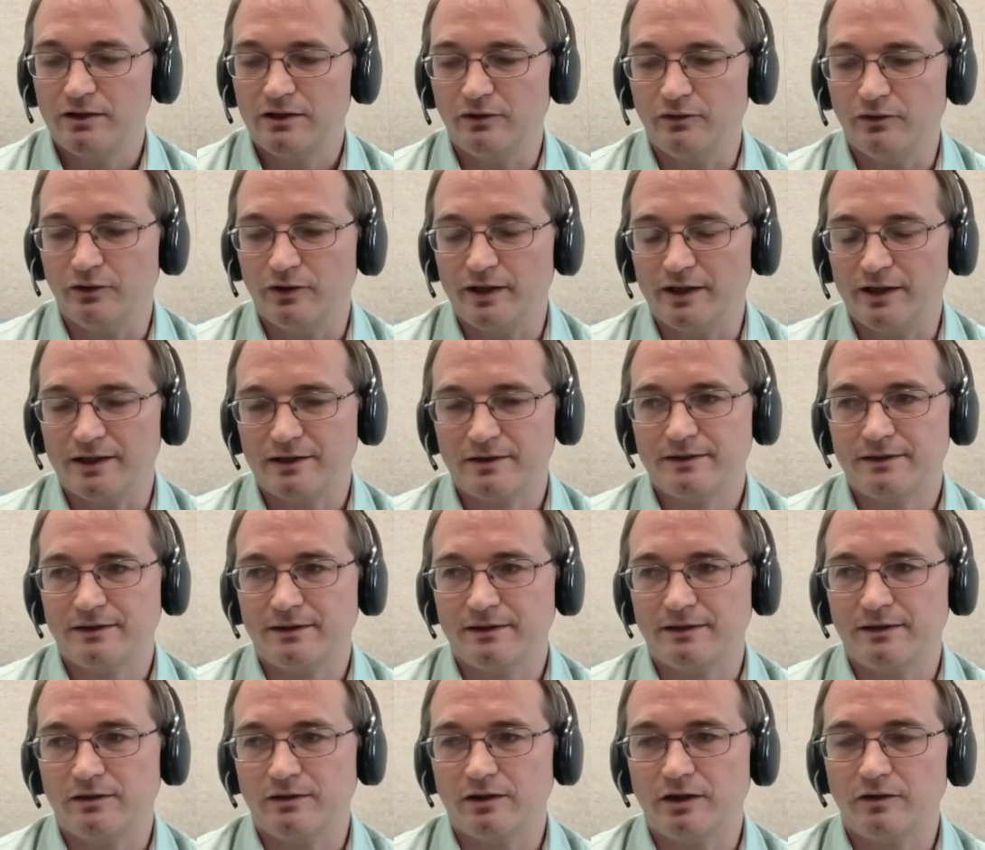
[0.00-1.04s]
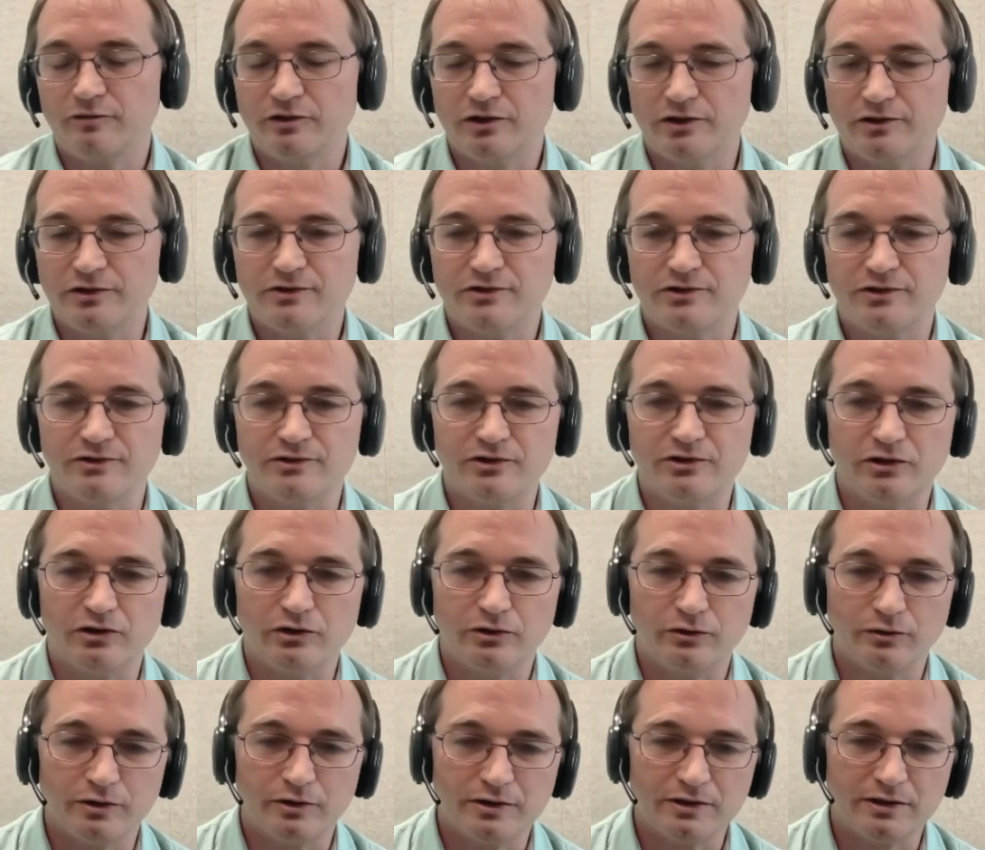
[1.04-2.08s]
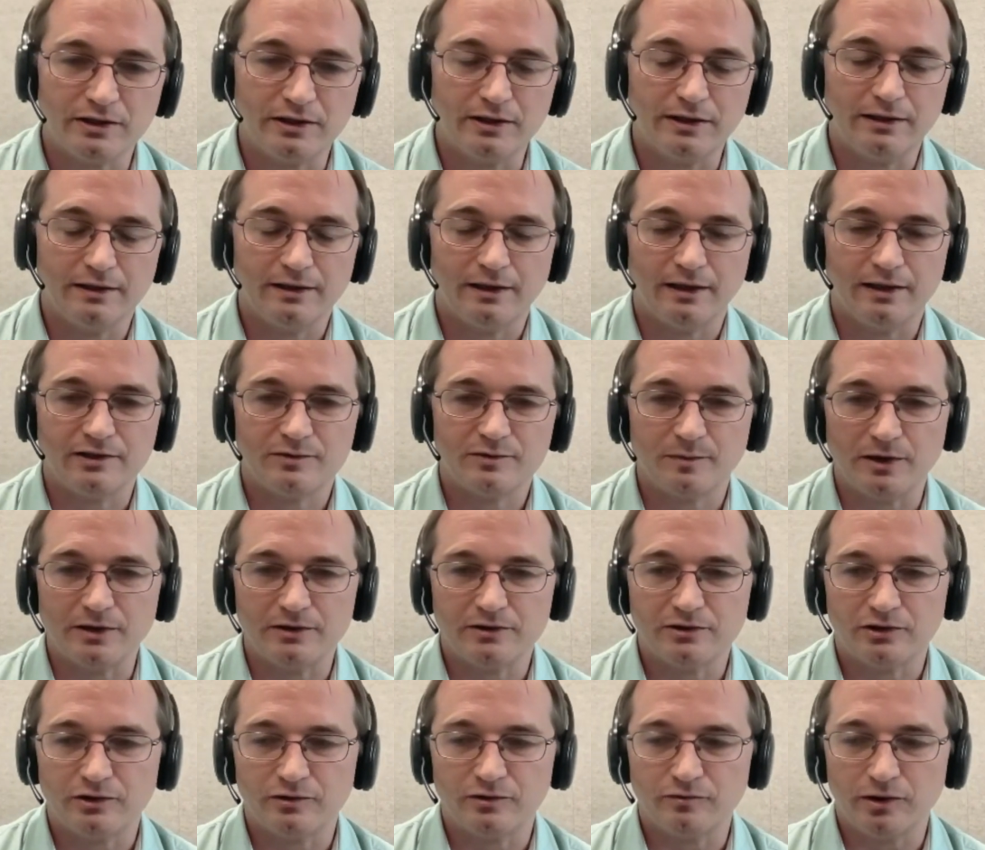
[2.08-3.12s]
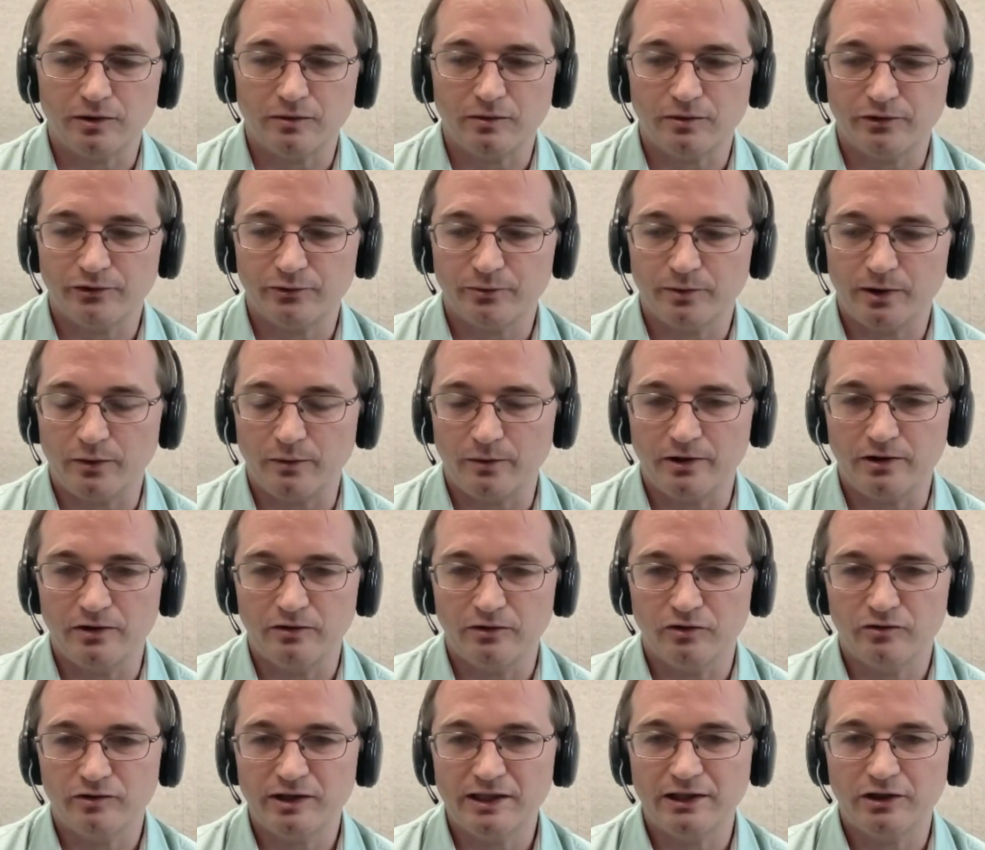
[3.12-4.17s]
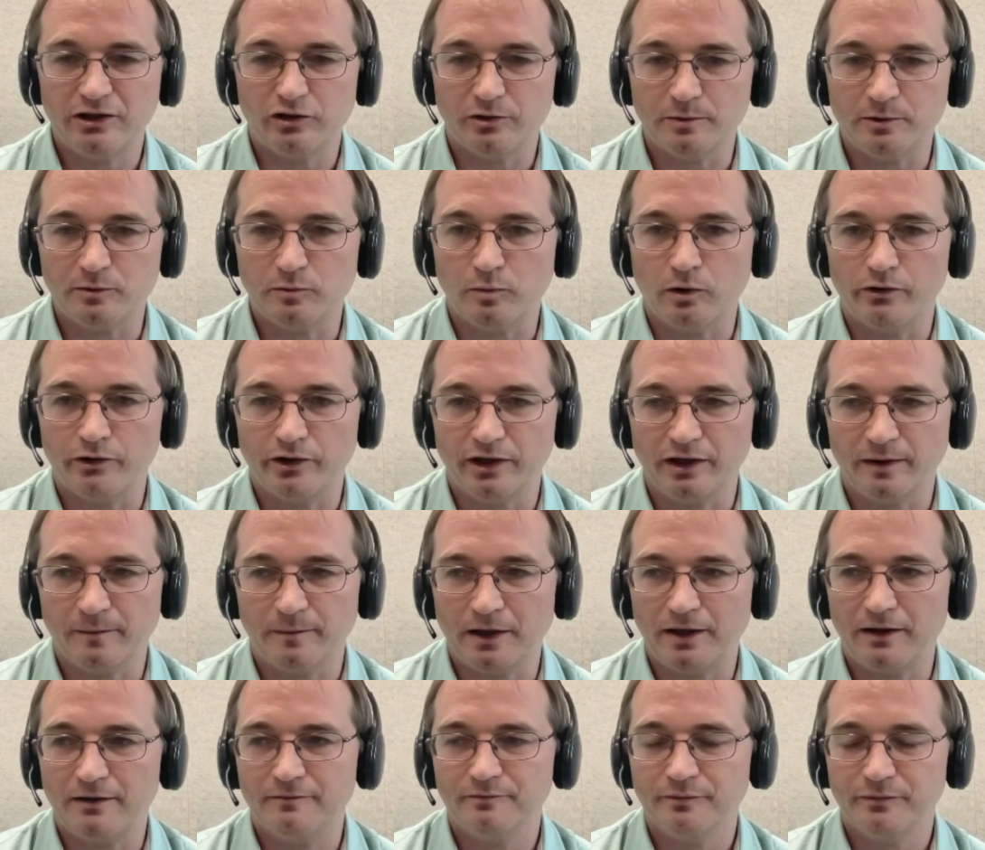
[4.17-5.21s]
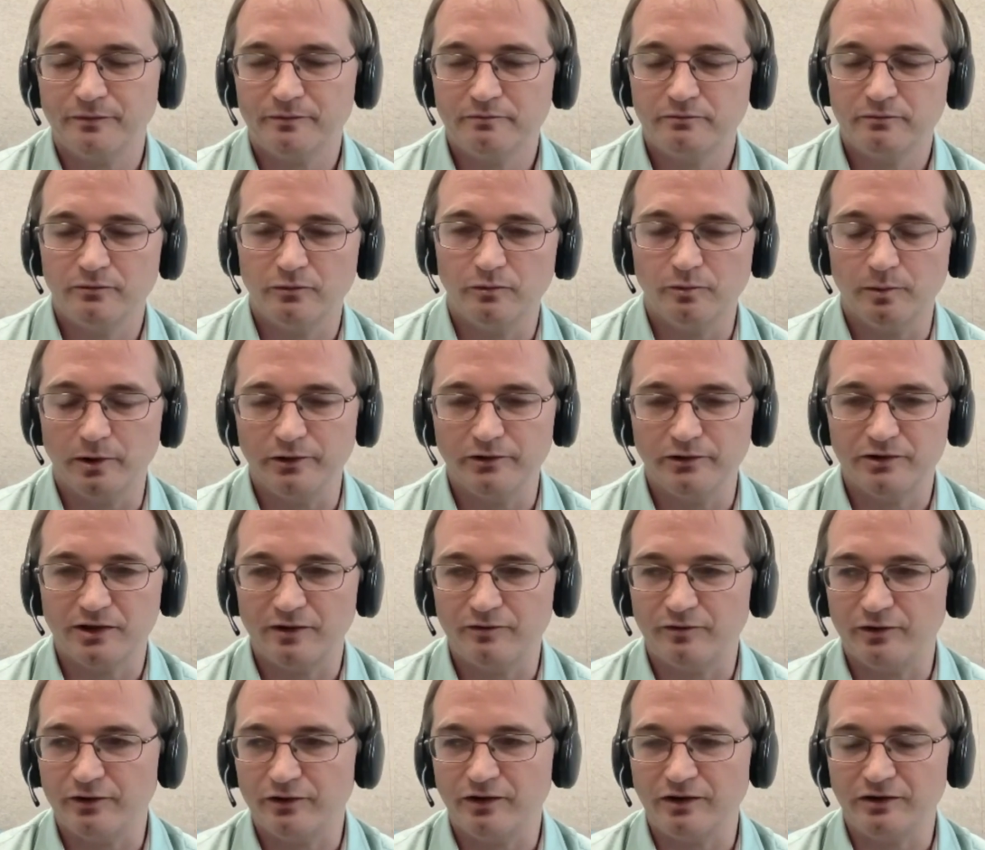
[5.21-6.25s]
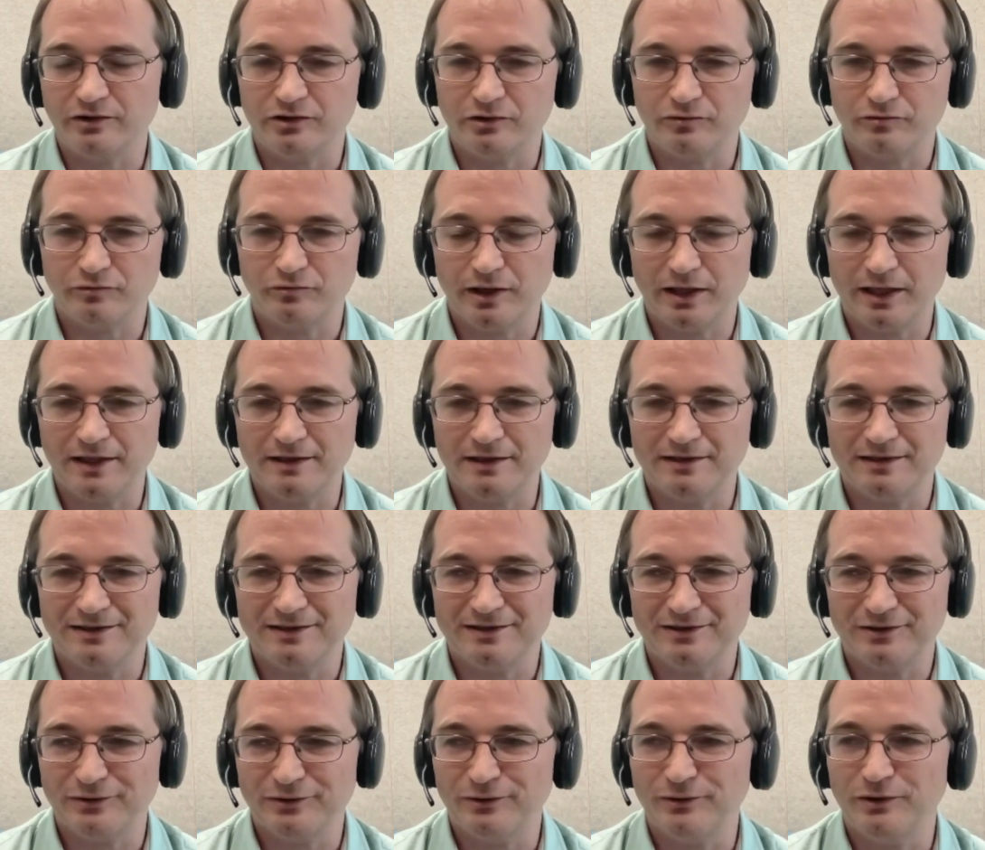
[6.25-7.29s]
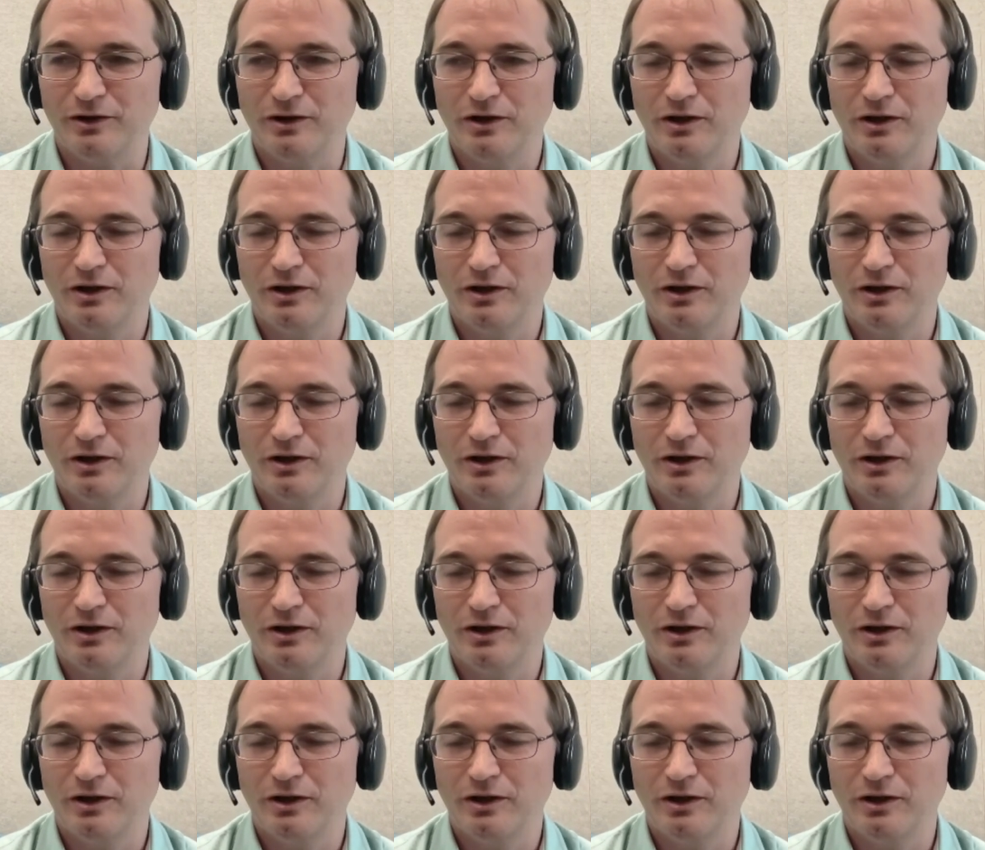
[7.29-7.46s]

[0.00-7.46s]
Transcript: You've got that governance and security aspect to the role as well, where you've really got to be worrying about almost everything related to